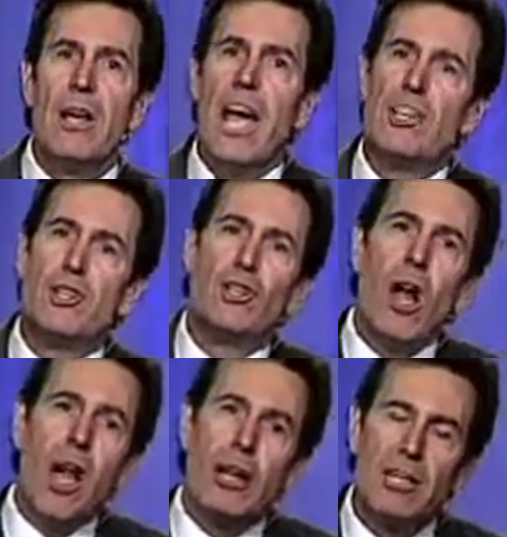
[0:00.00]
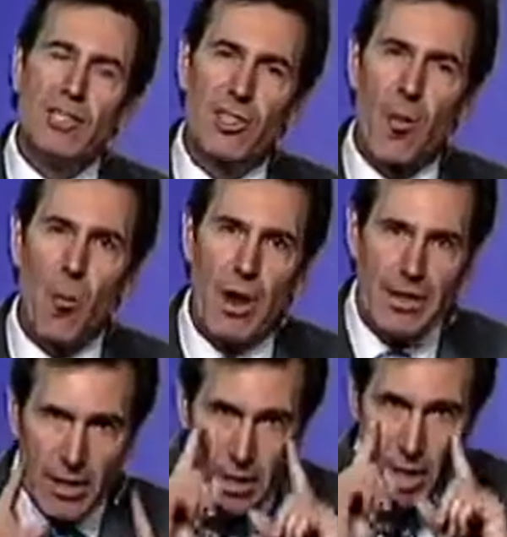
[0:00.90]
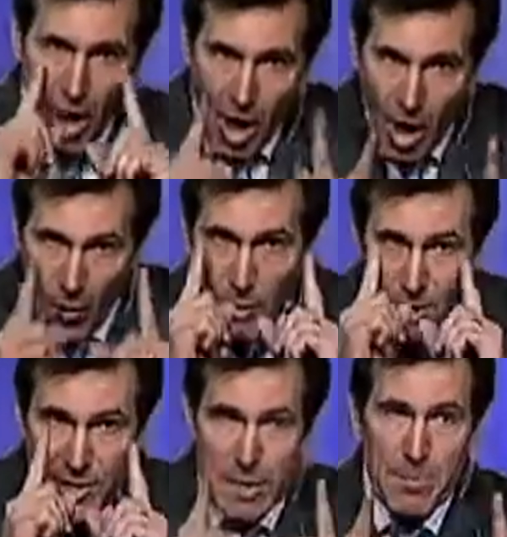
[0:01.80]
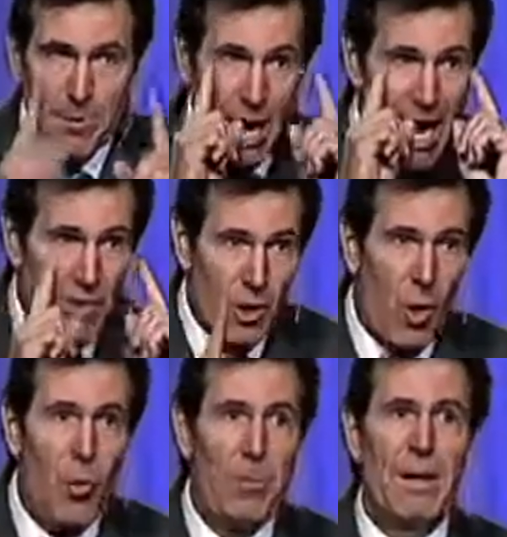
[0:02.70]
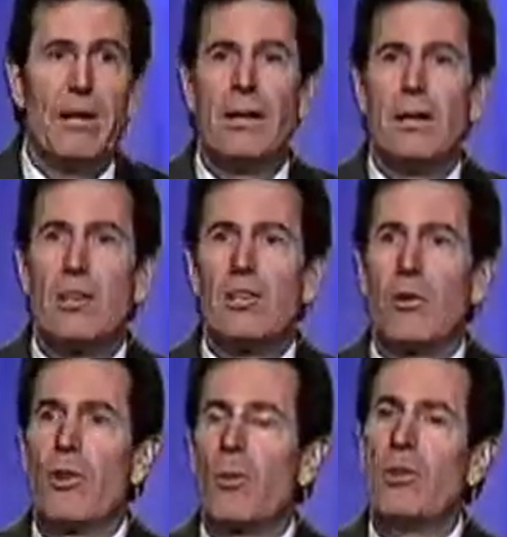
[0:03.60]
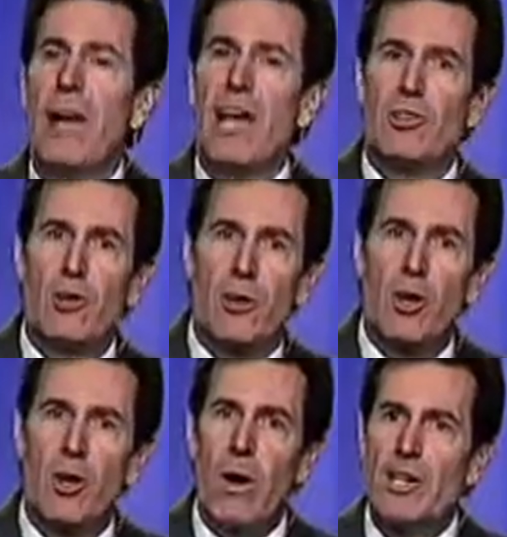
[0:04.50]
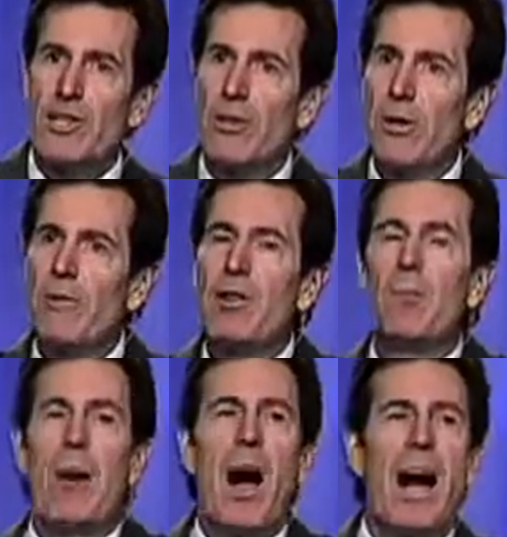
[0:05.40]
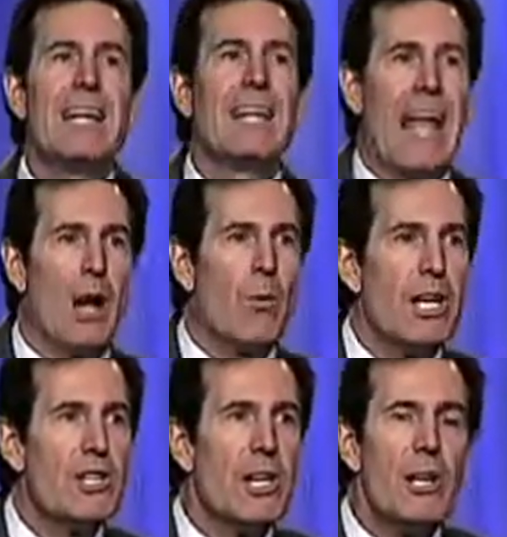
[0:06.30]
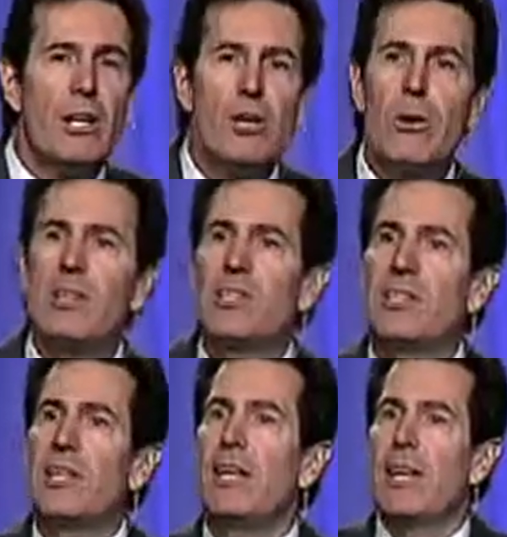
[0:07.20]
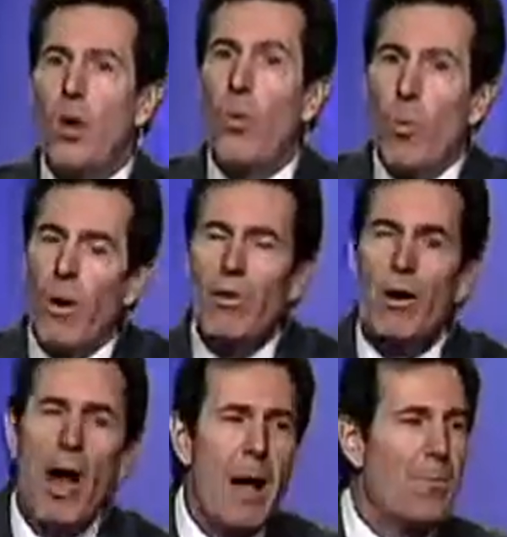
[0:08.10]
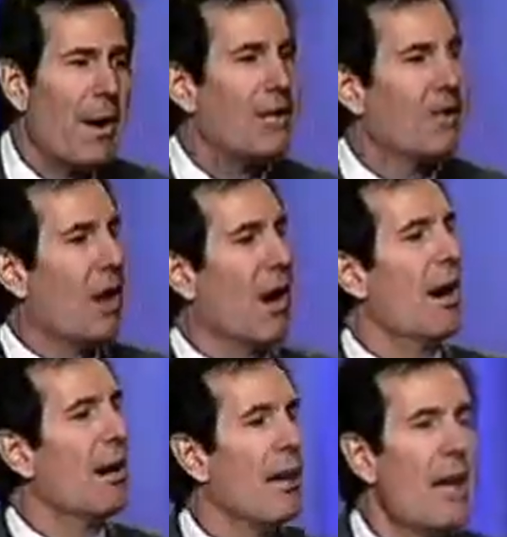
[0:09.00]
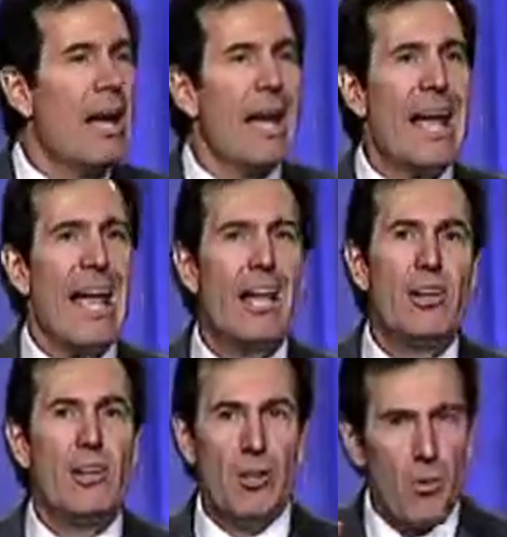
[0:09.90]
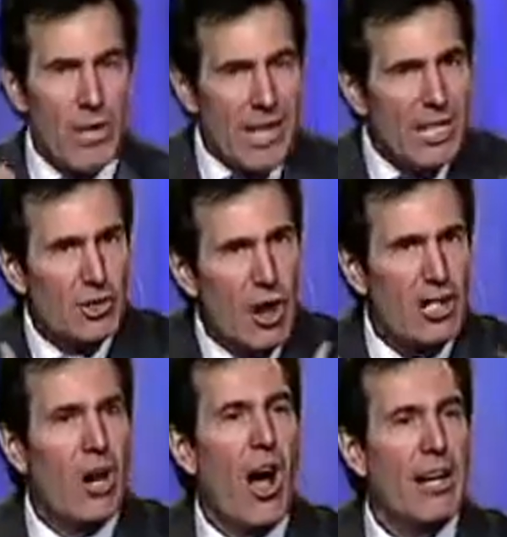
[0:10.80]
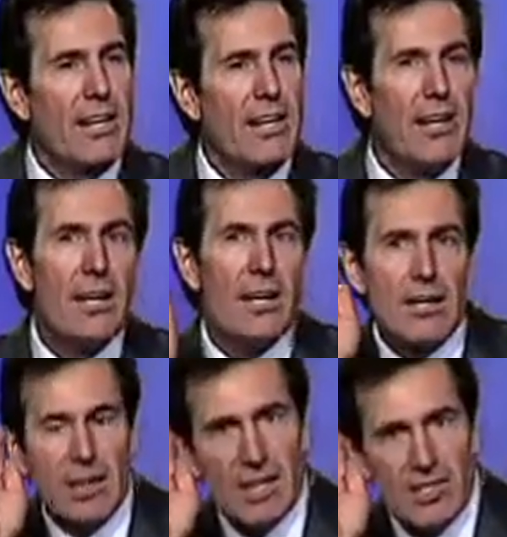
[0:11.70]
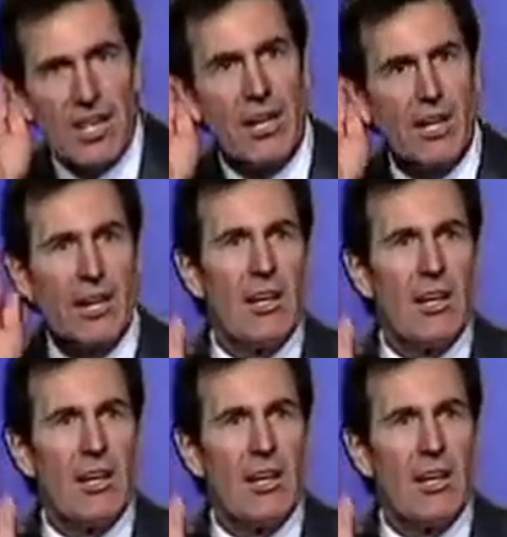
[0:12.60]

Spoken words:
As you're talking to someone, always keep your eyes open so that when you ask a trigger question or even their body language, you can see where their hot buttons are. And when they start talking, listen.